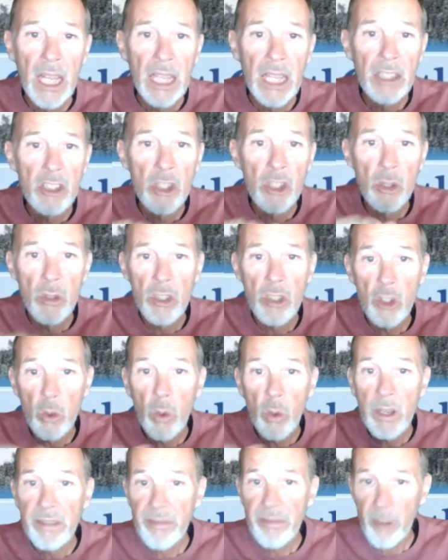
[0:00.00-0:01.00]
and to the
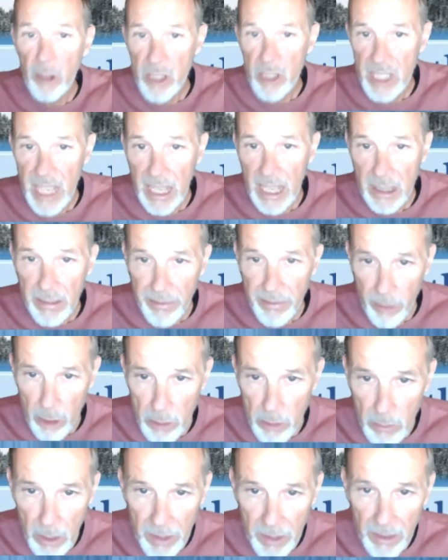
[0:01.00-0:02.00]
21st day of the
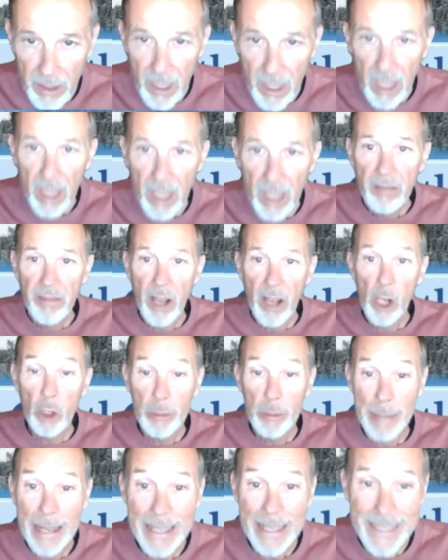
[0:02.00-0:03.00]
first month,
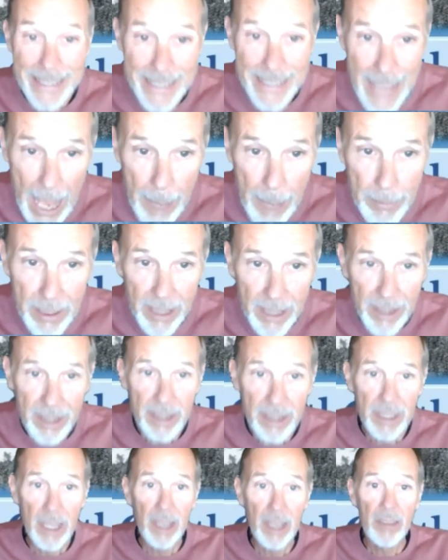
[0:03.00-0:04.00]
followed by a Sabbath.
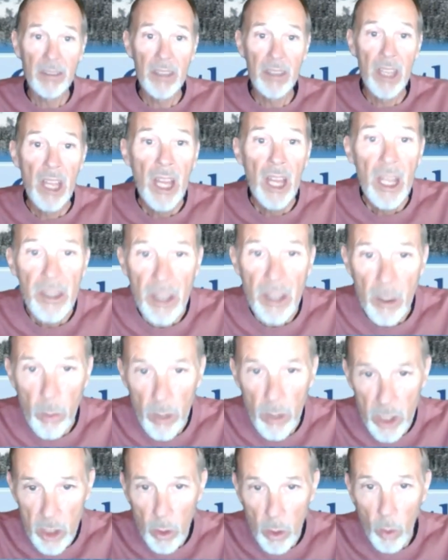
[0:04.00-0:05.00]
Yes. The
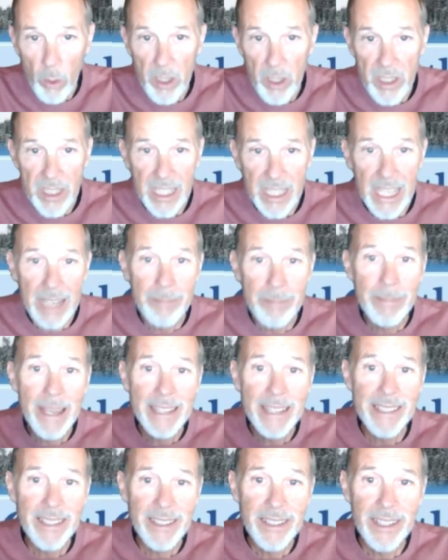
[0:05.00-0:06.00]
Lord has told us in
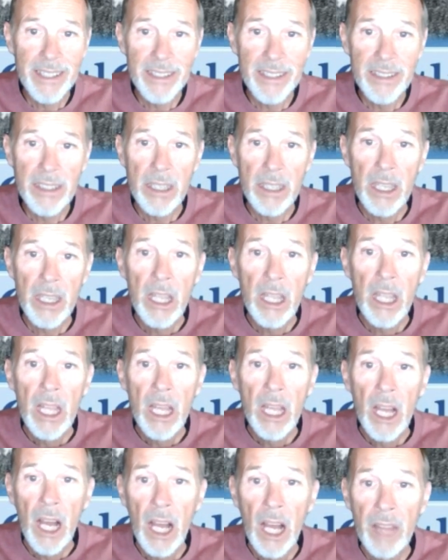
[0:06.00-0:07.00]
messages
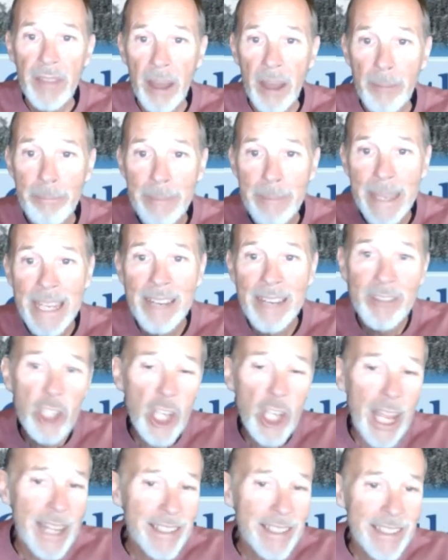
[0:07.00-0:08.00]
that men have
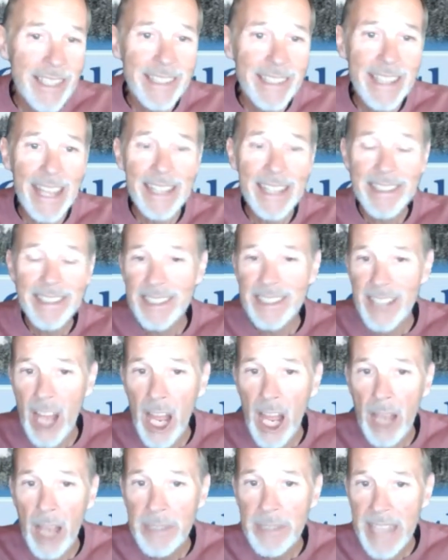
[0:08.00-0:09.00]
changed the dates and
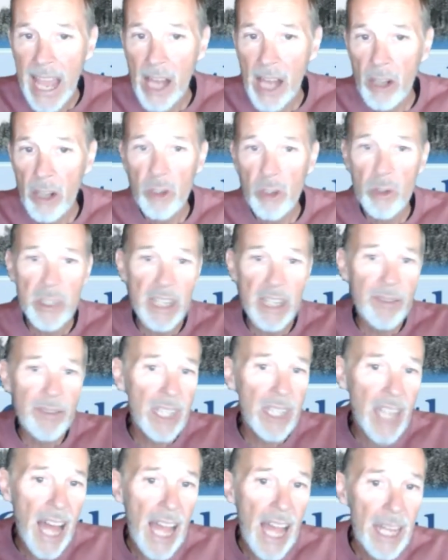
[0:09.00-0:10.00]
times, calendars,
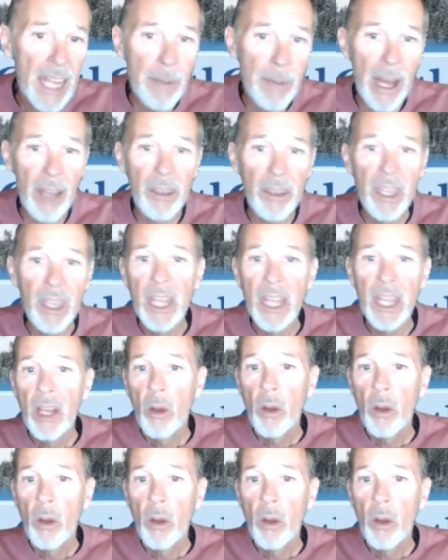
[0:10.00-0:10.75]
even lied about